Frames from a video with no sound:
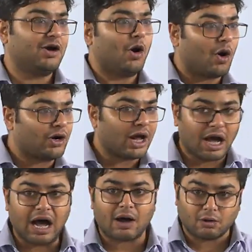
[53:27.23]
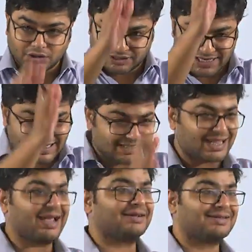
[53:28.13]
on how these
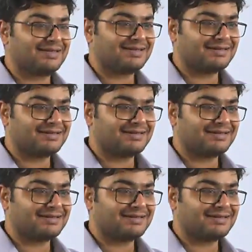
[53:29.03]
things